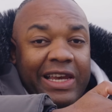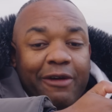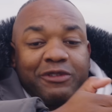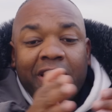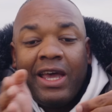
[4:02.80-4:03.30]

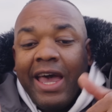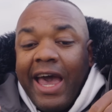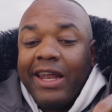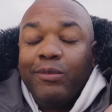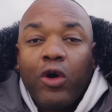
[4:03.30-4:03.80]
left
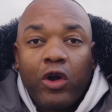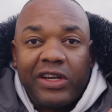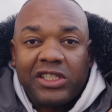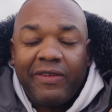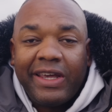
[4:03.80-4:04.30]
and more
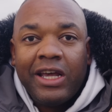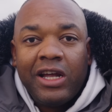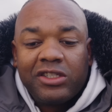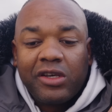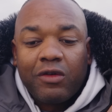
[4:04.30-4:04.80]
aggressively
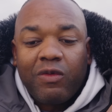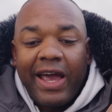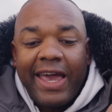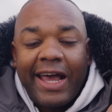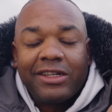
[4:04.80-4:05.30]
to the
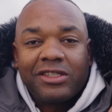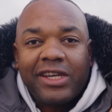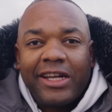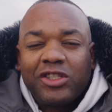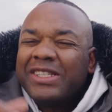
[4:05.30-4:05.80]
right hand
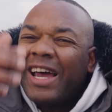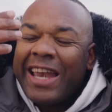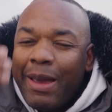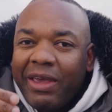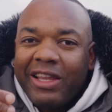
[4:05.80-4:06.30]
side. So
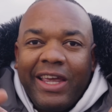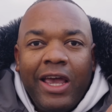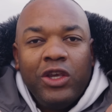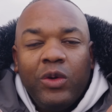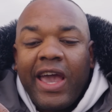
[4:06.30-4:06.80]
dynamically,
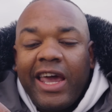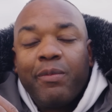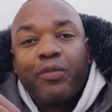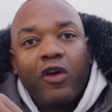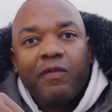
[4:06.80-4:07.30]
you get an
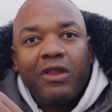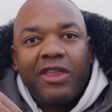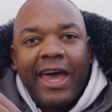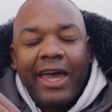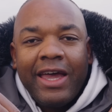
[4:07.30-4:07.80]
improvement
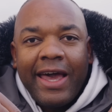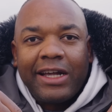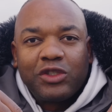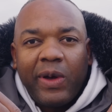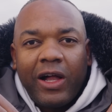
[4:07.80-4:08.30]
there
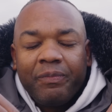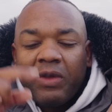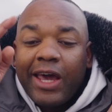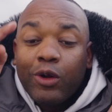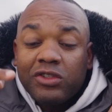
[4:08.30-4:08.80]
as well.
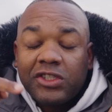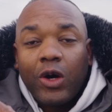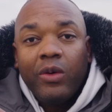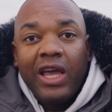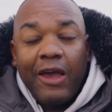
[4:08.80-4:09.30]
And
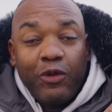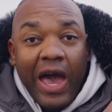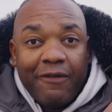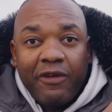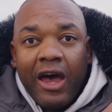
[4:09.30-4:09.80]
also, if you
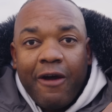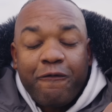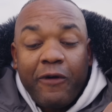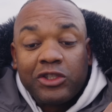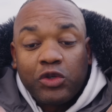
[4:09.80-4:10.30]
have a
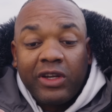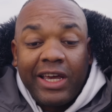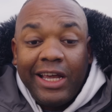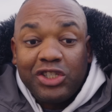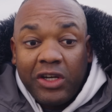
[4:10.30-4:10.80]
front-on
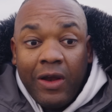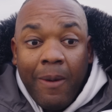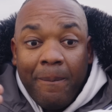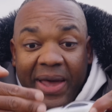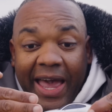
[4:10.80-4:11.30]
collision,
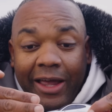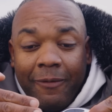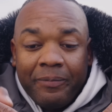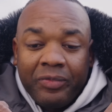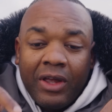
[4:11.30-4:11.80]
bang,
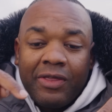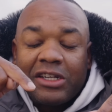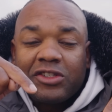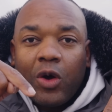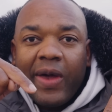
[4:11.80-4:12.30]

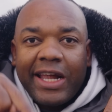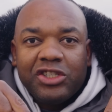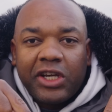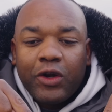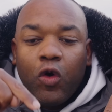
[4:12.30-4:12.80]
there's no
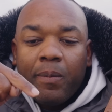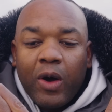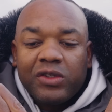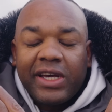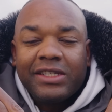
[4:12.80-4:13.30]
engine or
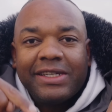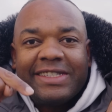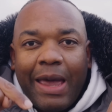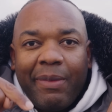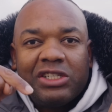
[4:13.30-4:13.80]
motor to
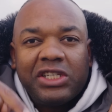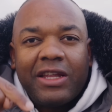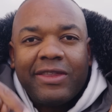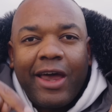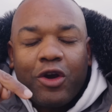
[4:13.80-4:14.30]
damage
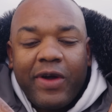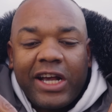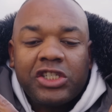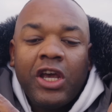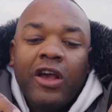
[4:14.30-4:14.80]
in that
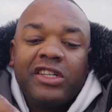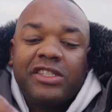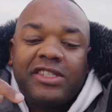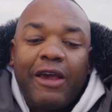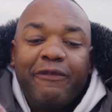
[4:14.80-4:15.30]
crash because it's
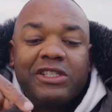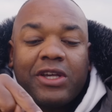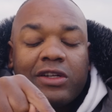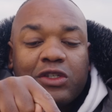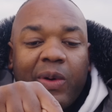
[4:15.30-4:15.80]
safely
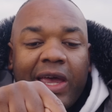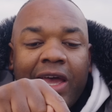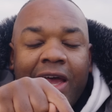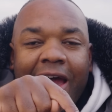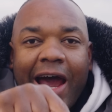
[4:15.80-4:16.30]
tucked away
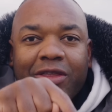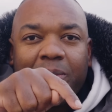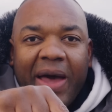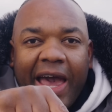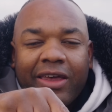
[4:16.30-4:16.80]
at the
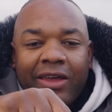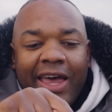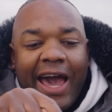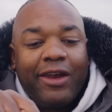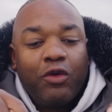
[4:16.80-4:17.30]
back.
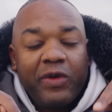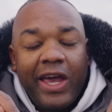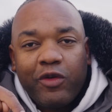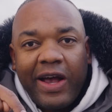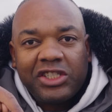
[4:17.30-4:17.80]
And
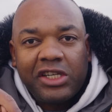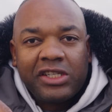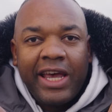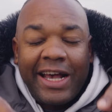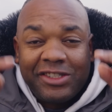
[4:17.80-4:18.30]
rear crashes
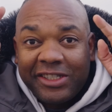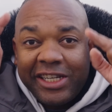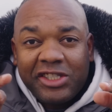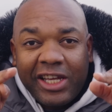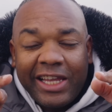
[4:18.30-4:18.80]
are
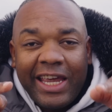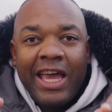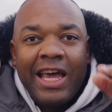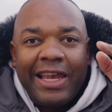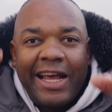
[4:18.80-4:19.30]
statistically
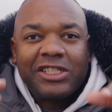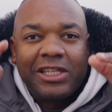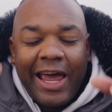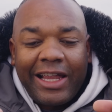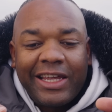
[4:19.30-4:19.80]
less
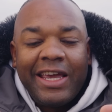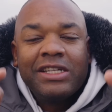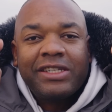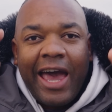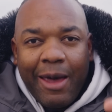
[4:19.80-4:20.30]
likely
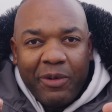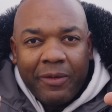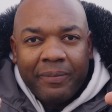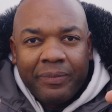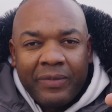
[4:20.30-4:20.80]
to happen.
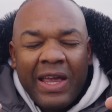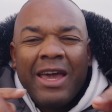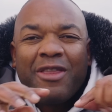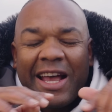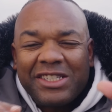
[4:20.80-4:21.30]

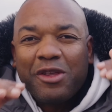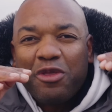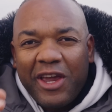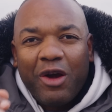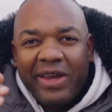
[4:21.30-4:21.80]
That's the
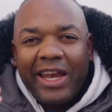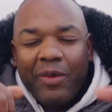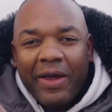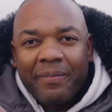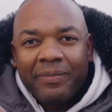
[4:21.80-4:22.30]
theory
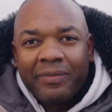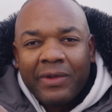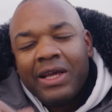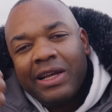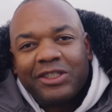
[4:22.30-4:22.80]
anyway.
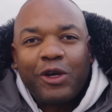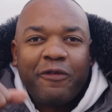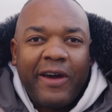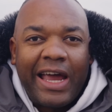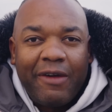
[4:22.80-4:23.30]
Let's go
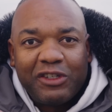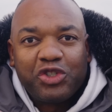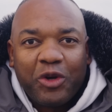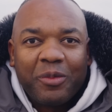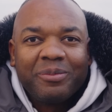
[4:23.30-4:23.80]
find out if it's true.